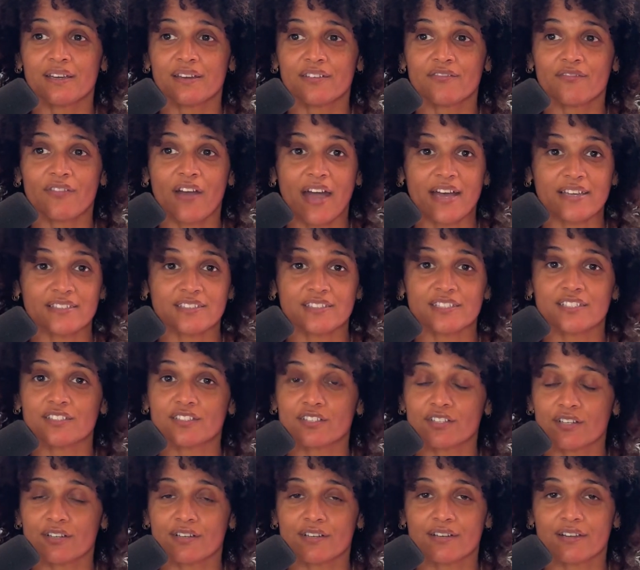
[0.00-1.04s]
fasting
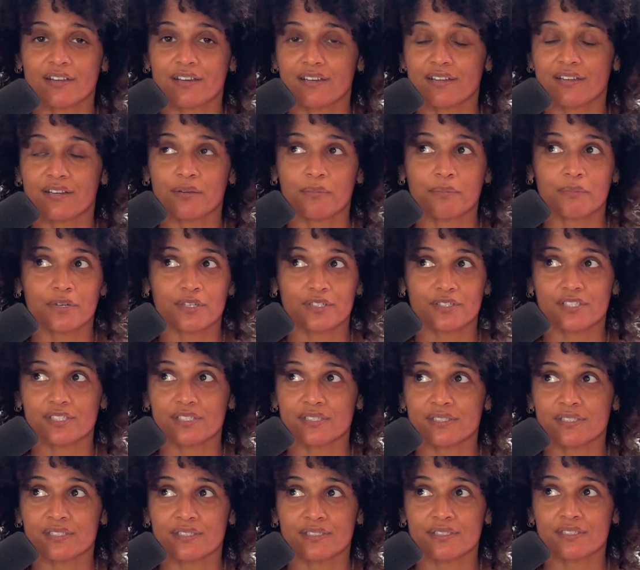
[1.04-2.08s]
during an
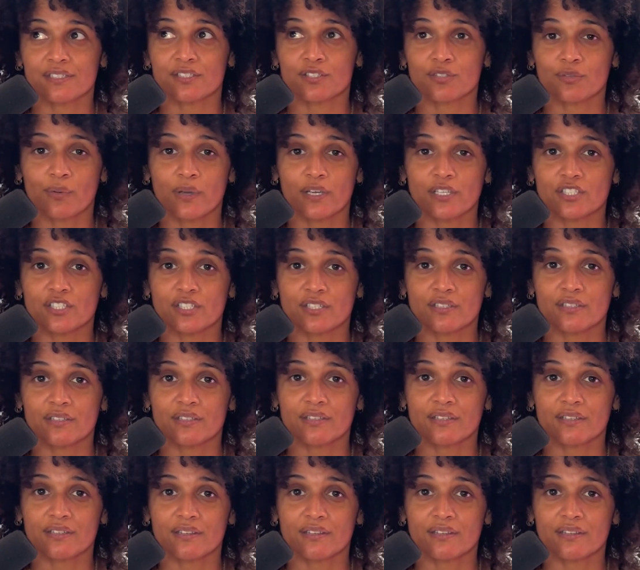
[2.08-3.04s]
emergency situation.